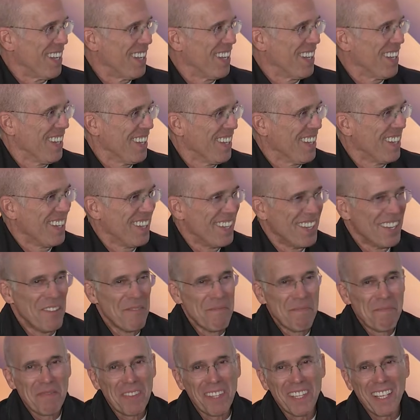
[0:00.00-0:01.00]

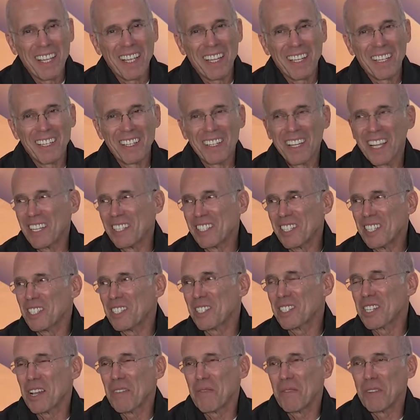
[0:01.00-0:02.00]
and in
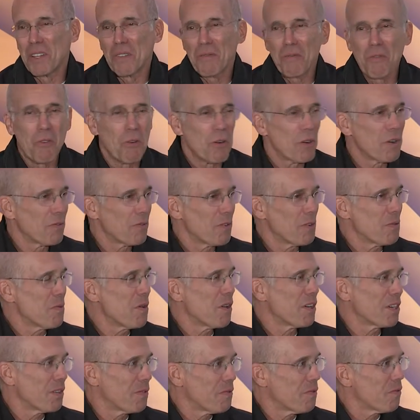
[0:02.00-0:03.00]
1974, if you
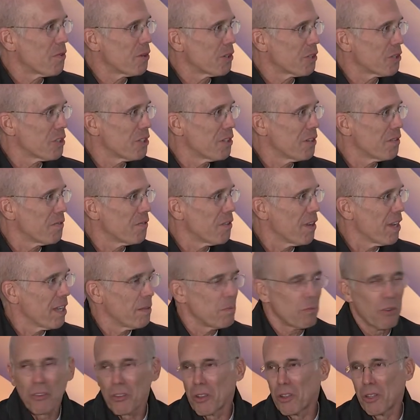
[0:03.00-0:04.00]
wanted fortune and
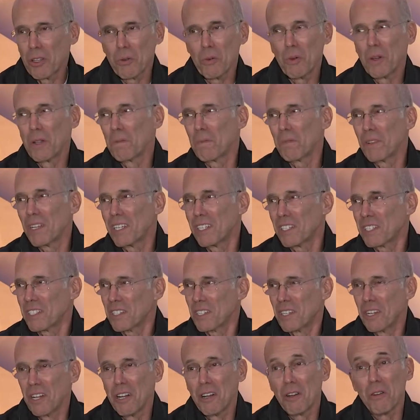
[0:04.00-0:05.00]
fame, there's only one place
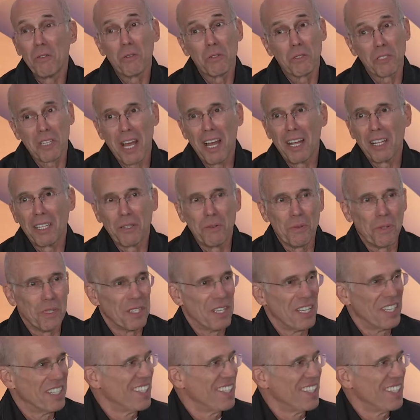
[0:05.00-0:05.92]
to go, it was Hollywood.